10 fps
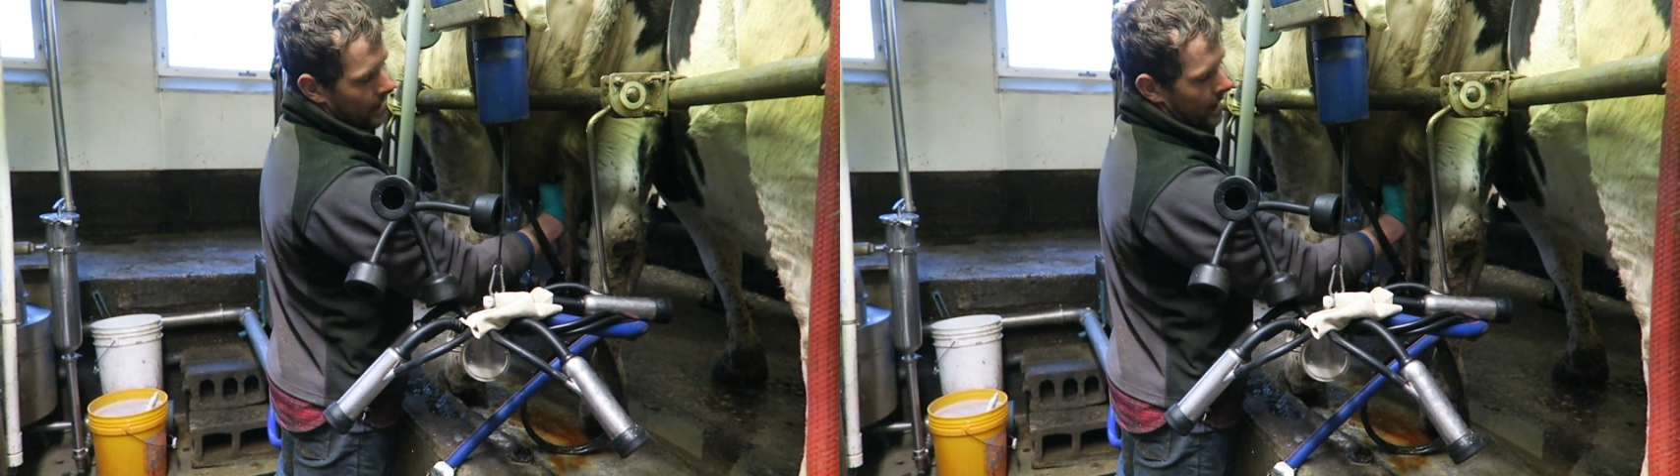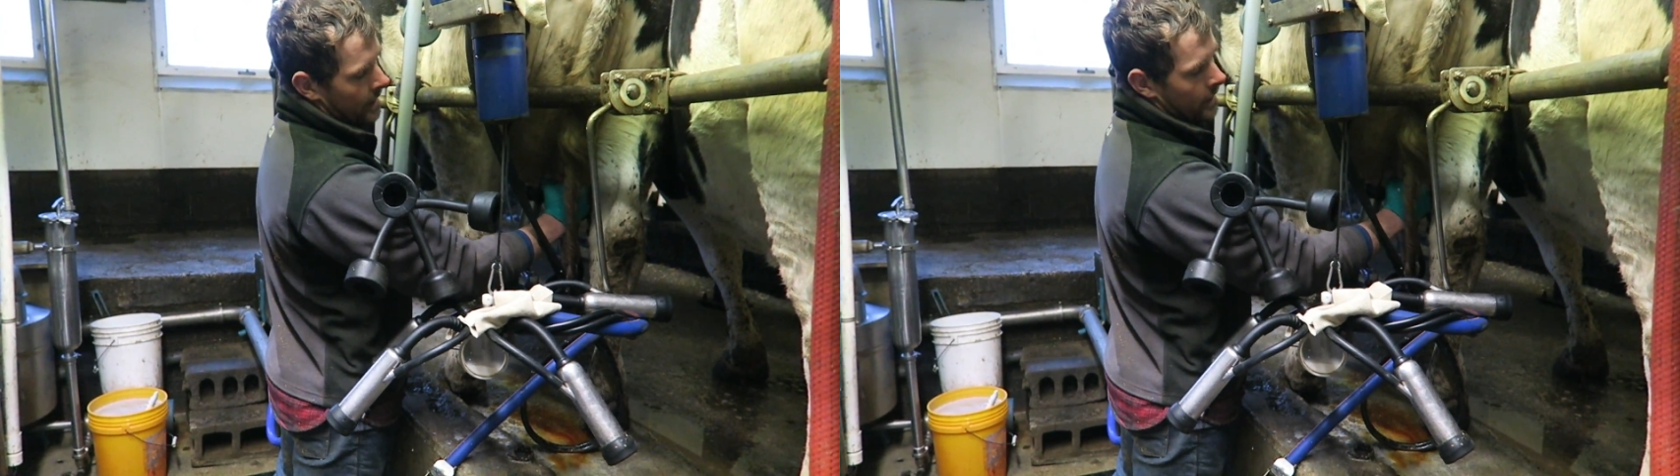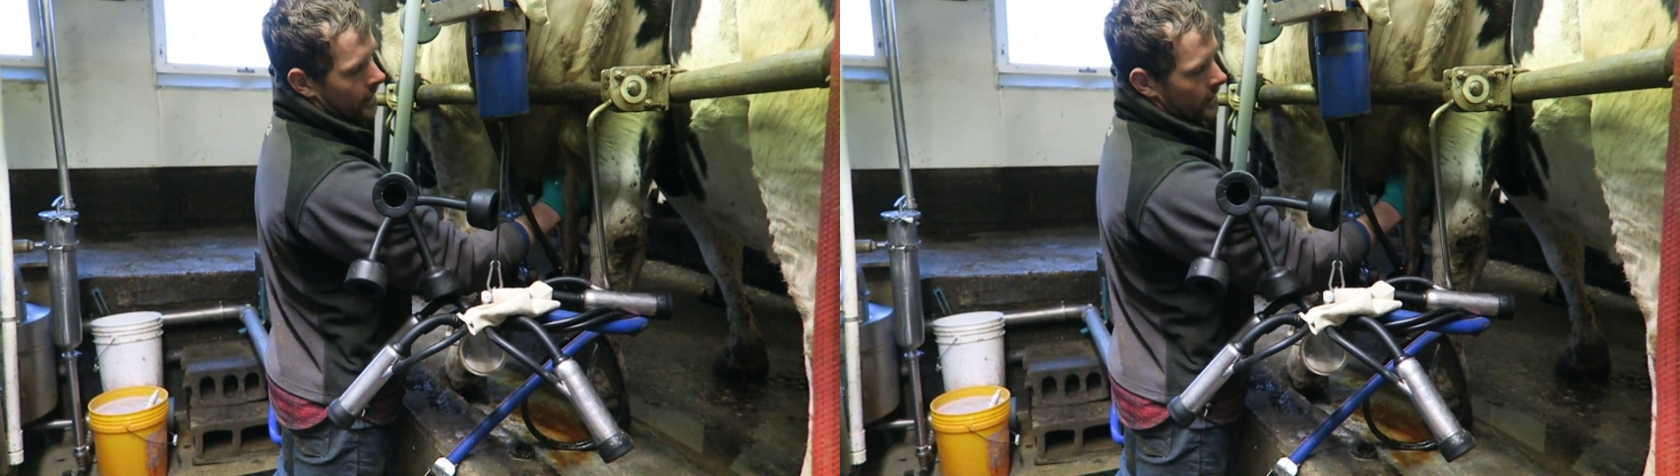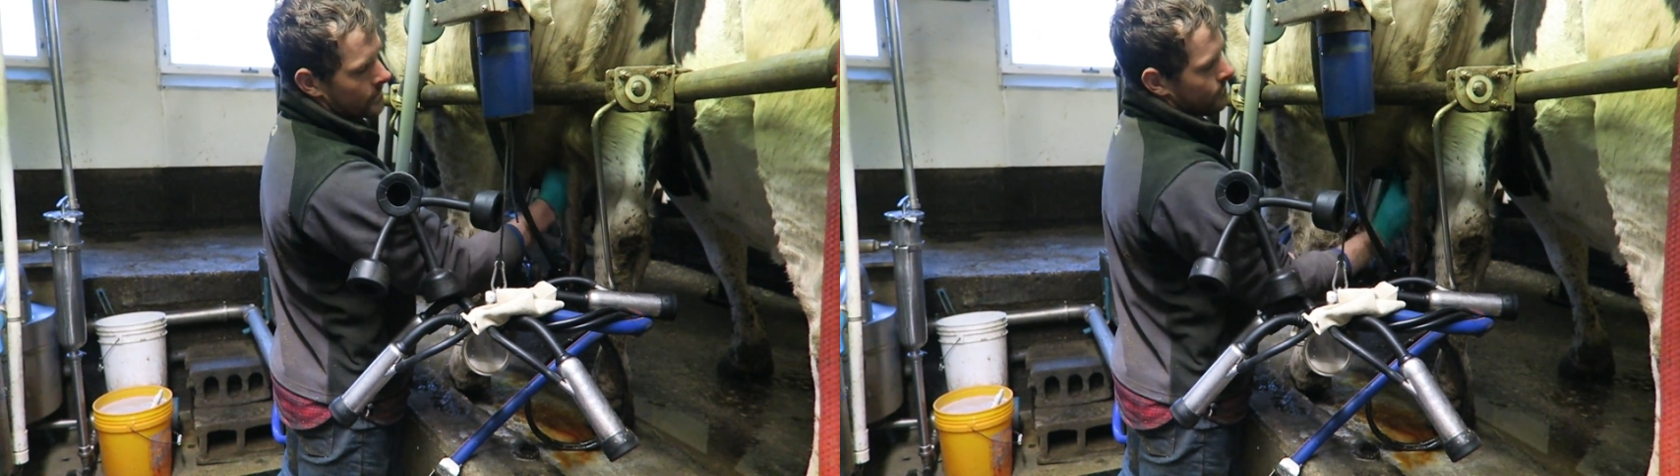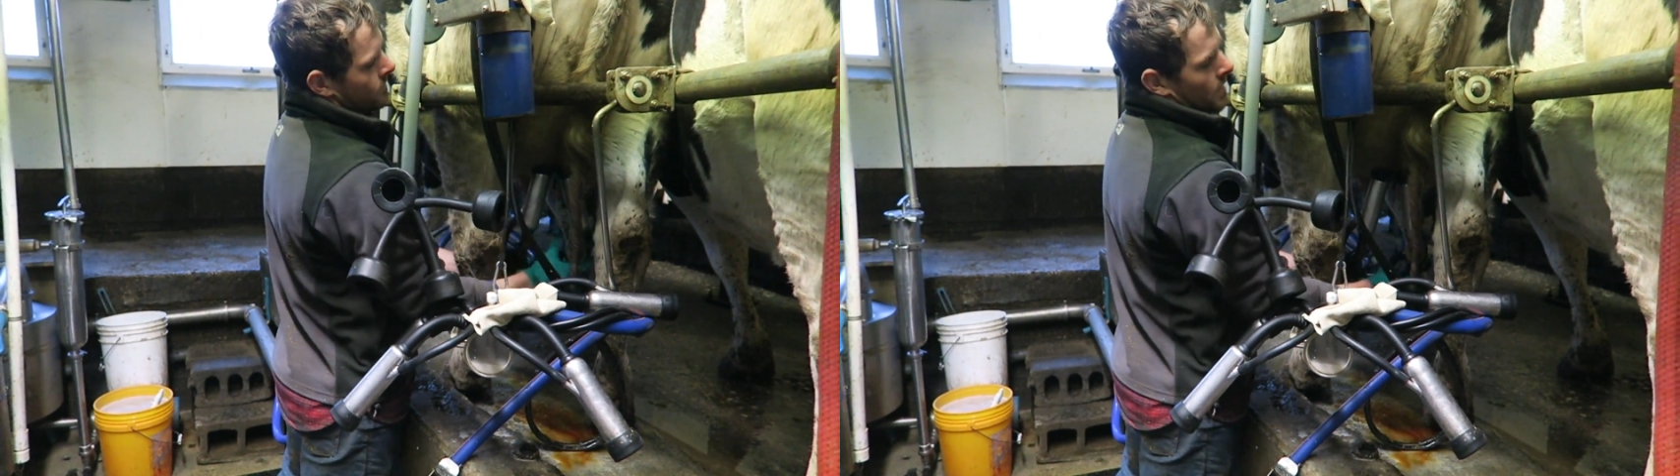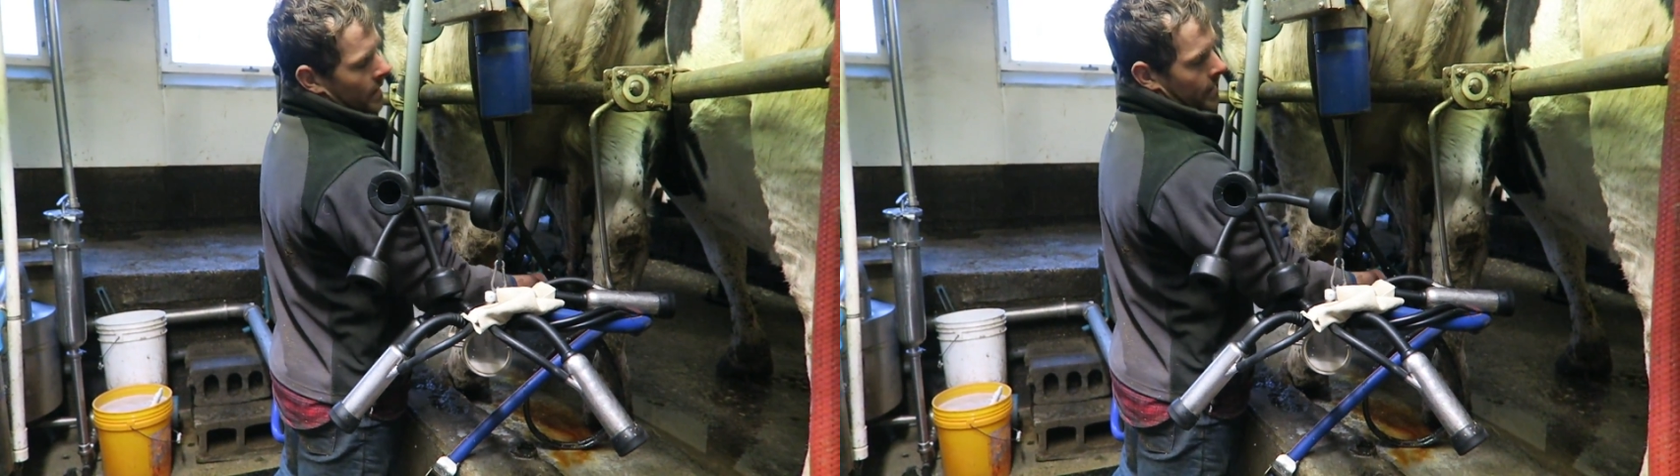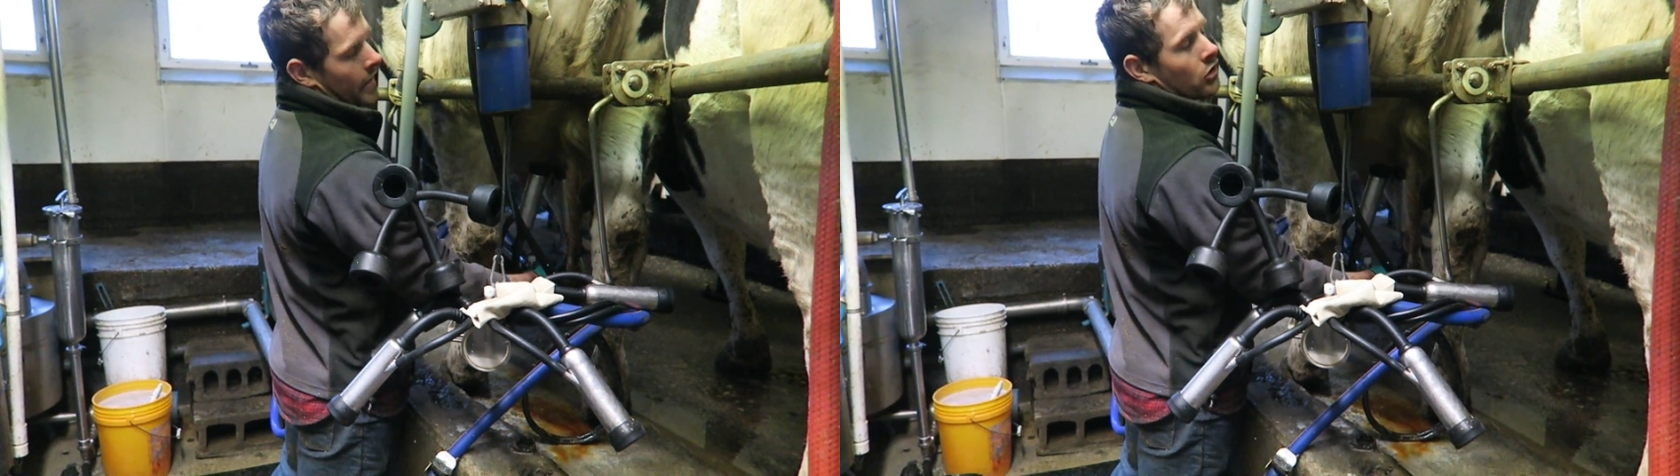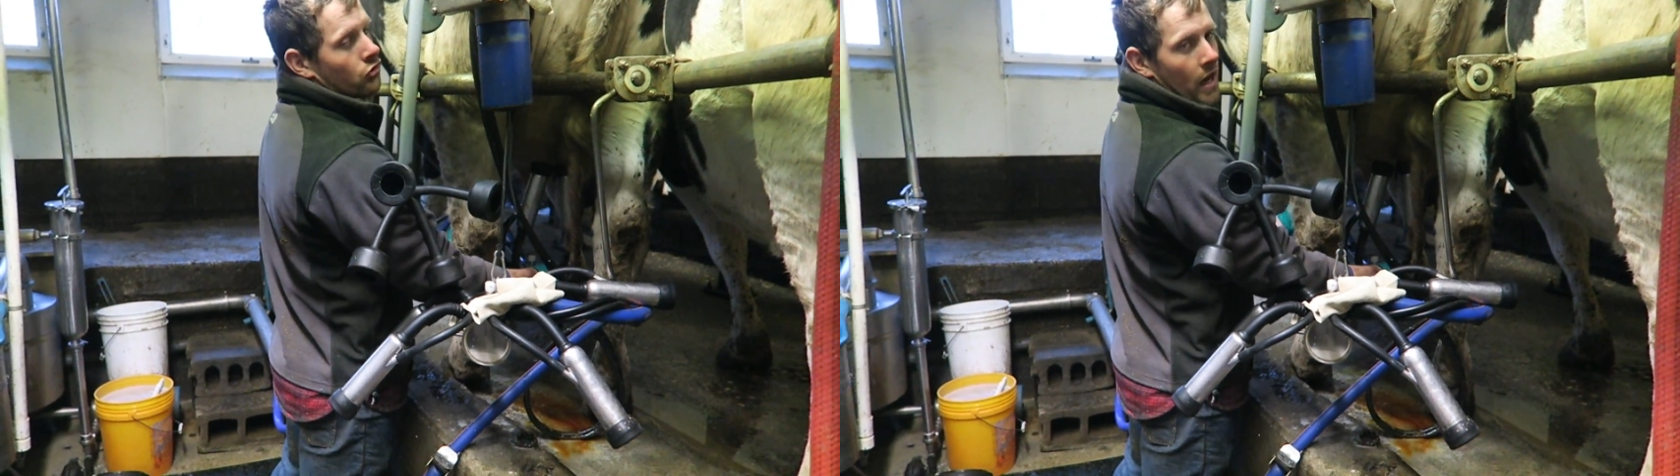kind
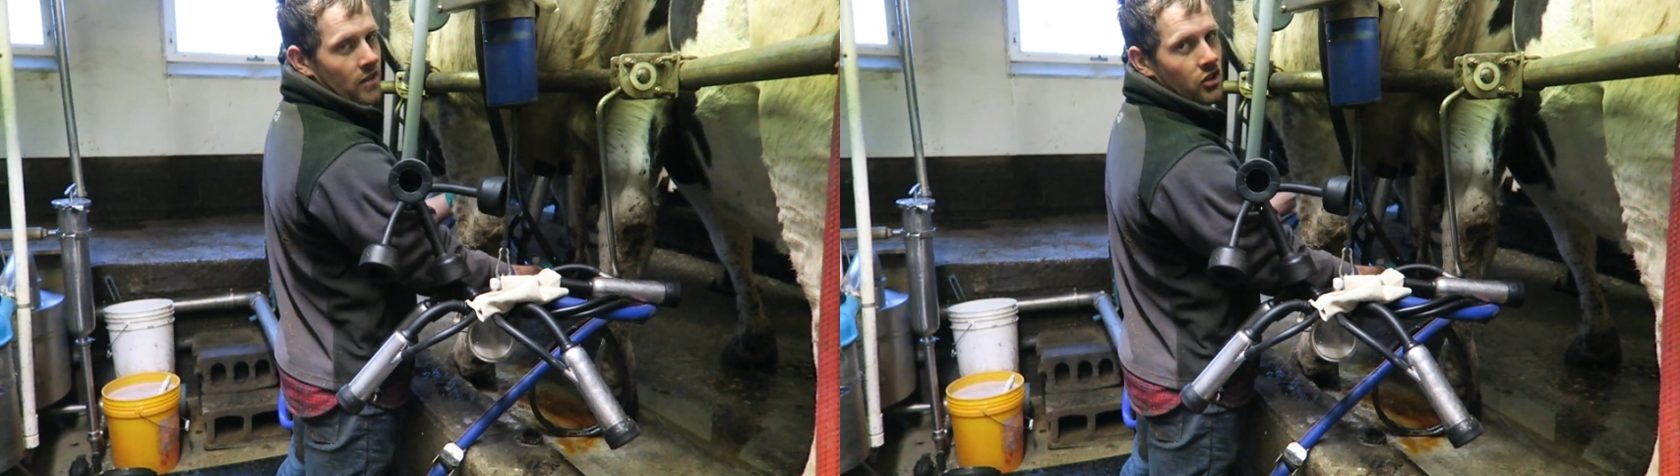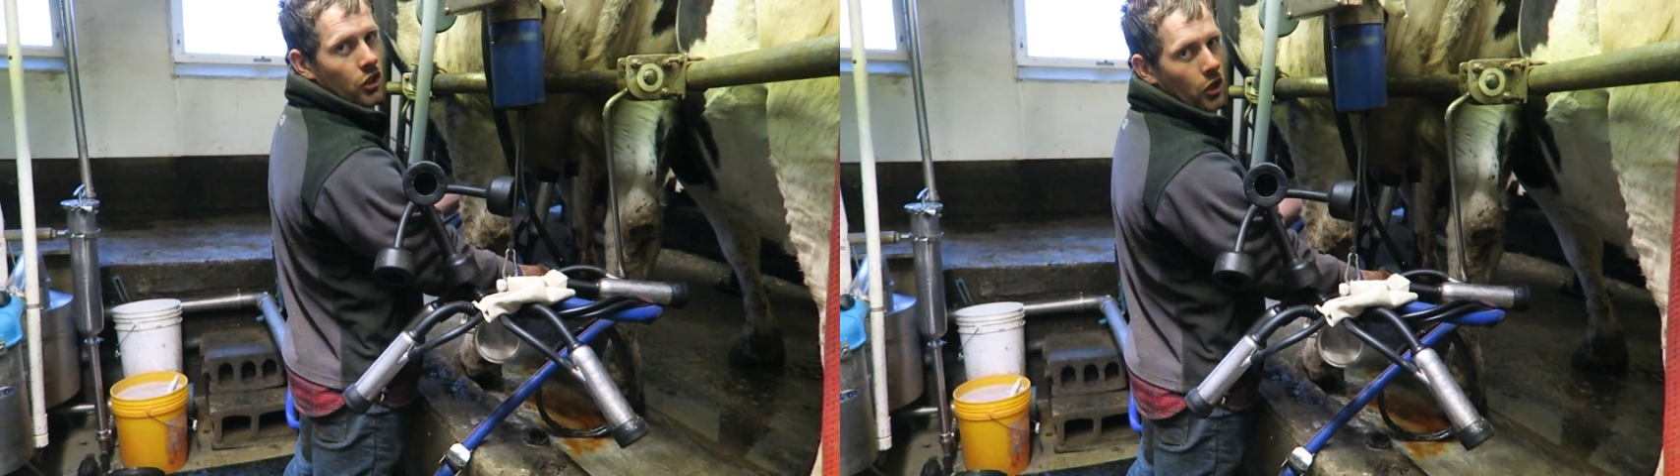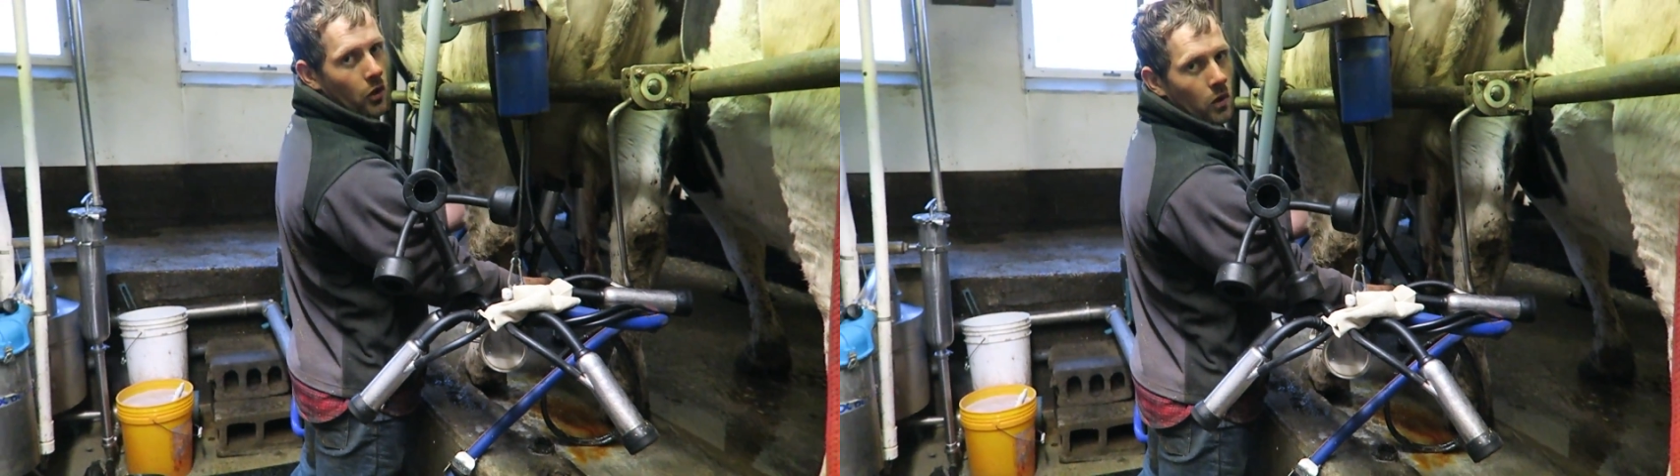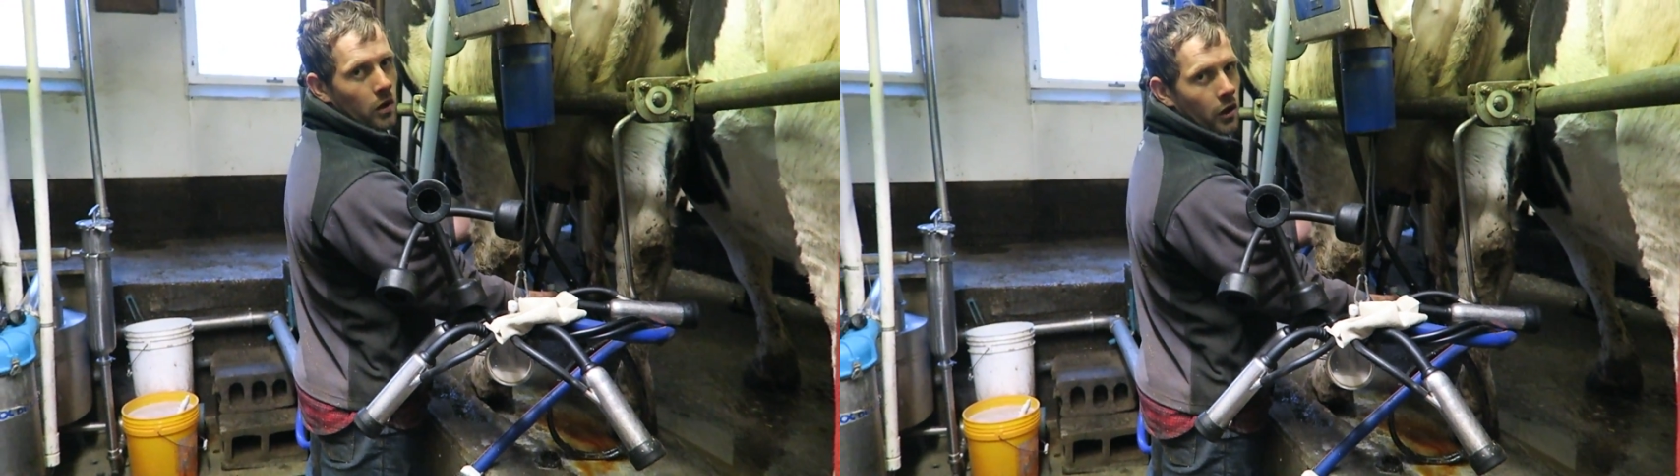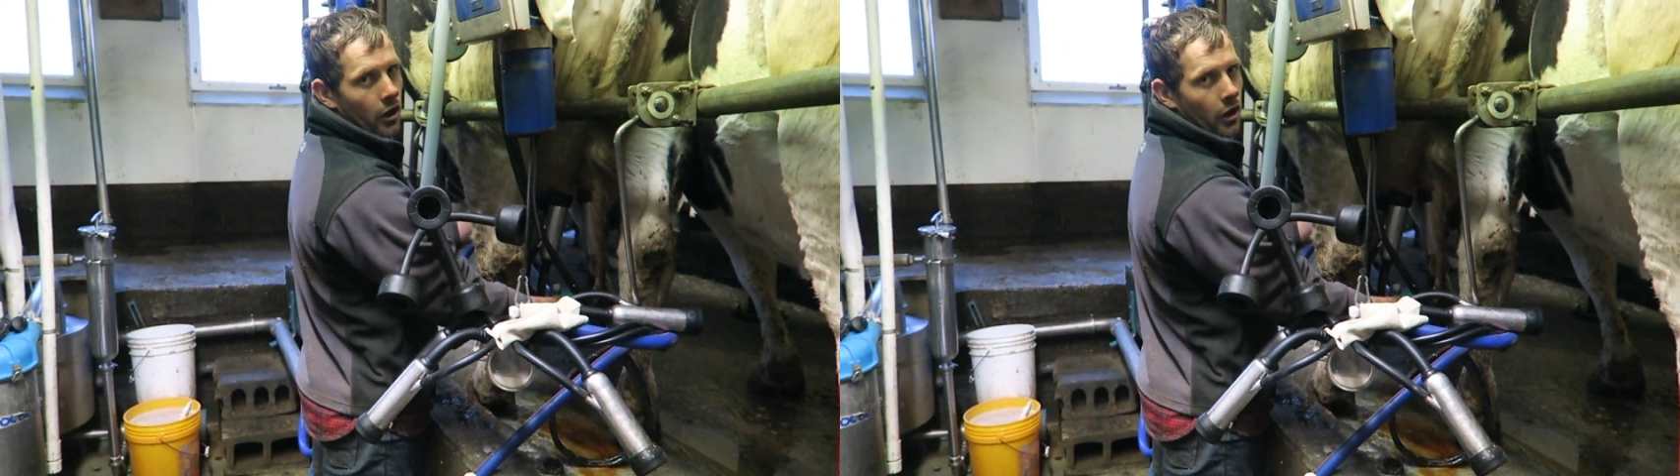of residue